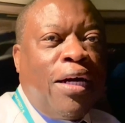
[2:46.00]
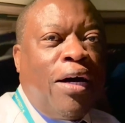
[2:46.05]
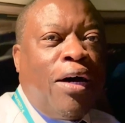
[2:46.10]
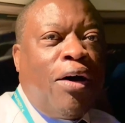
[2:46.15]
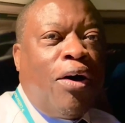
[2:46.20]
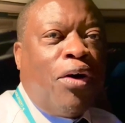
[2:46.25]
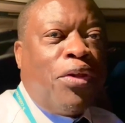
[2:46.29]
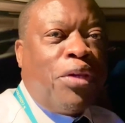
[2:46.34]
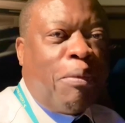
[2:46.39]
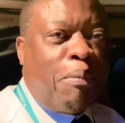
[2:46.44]

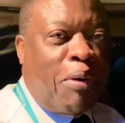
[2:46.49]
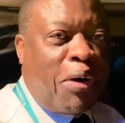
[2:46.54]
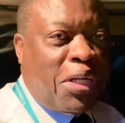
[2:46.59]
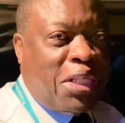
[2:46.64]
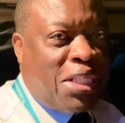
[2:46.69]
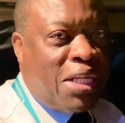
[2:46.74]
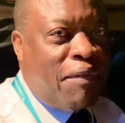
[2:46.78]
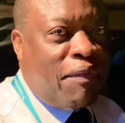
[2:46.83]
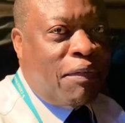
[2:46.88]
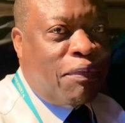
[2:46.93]
on the Boeing
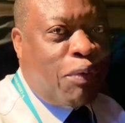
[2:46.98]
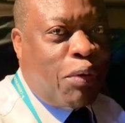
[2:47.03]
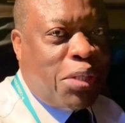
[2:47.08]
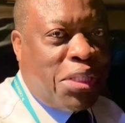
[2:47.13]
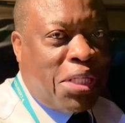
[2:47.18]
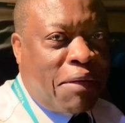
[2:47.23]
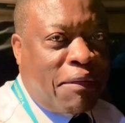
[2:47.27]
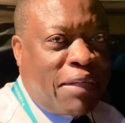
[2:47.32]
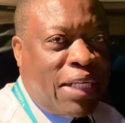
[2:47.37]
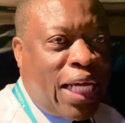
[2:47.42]

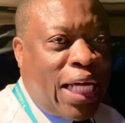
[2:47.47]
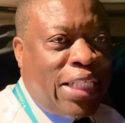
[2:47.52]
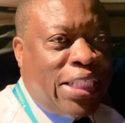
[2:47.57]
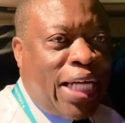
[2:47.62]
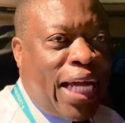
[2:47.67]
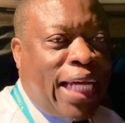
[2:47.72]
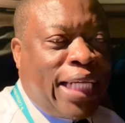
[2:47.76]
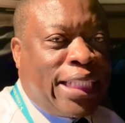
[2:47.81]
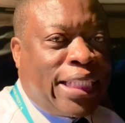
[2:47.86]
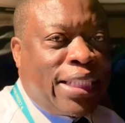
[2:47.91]

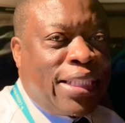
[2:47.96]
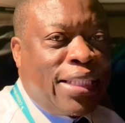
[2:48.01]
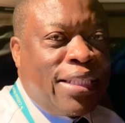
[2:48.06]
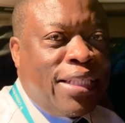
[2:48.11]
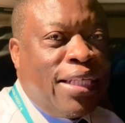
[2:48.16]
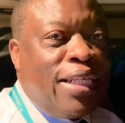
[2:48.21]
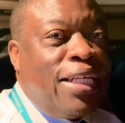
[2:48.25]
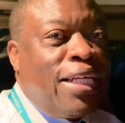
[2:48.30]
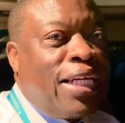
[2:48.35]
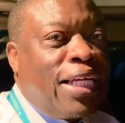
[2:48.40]
747-8.
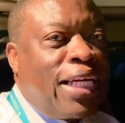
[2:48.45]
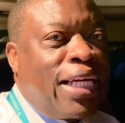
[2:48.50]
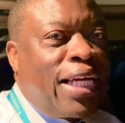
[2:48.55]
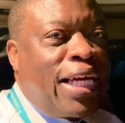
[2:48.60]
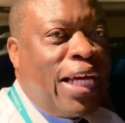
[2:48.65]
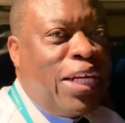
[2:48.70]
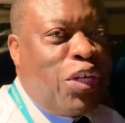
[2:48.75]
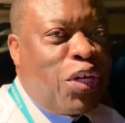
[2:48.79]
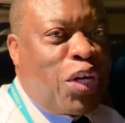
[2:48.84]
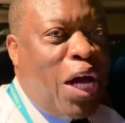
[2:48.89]

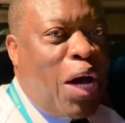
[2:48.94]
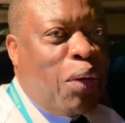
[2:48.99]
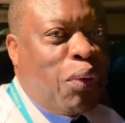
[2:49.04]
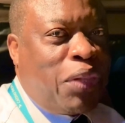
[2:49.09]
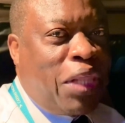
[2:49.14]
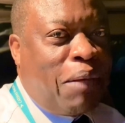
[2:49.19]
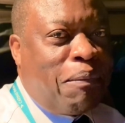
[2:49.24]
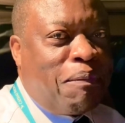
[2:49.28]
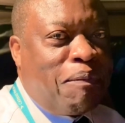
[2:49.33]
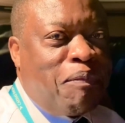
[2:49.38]
Can you count
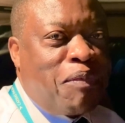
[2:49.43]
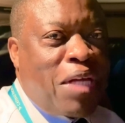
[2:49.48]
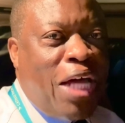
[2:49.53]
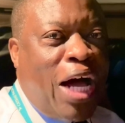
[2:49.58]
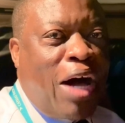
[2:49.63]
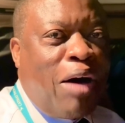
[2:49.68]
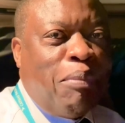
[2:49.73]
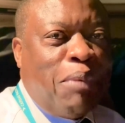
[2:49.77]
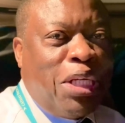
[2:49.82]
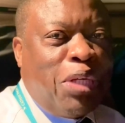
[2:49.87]
them?
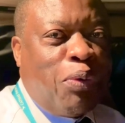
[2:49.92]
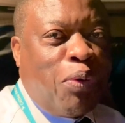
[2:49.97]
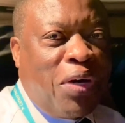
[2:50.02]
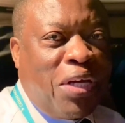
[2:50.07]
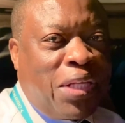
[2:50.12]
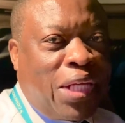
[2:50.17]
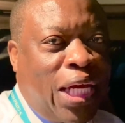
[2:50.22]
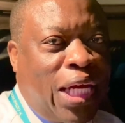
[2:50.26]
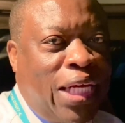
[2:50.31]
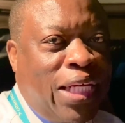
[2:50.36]
How many were
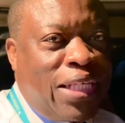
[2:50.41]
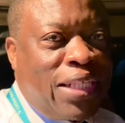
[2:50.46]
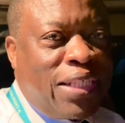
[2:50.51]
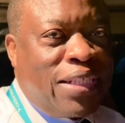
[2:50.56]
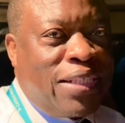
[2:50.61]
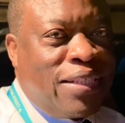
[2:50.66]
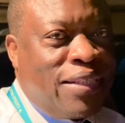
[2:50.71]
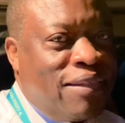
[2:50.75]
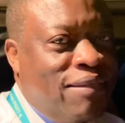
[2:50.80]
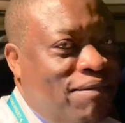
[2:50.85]
they?
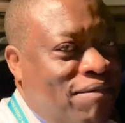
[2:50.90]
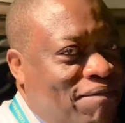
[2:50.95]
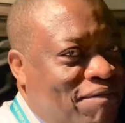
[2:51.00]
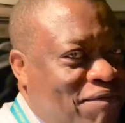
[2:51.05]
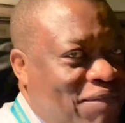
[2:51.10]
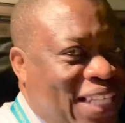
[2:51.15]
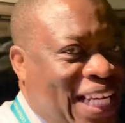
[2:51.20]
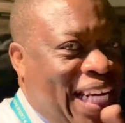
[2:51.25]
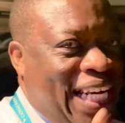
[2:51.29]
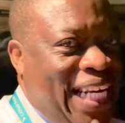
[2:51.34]

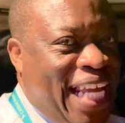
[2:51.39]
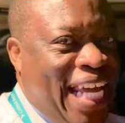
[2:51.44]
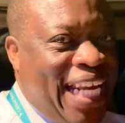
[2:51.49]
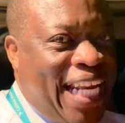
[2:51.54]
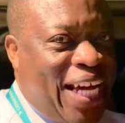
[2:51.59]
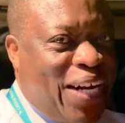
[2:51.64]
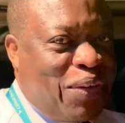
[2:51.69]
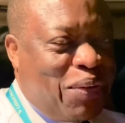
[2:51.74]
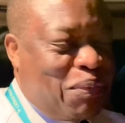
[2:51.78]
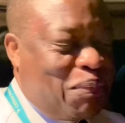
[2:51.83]
Later.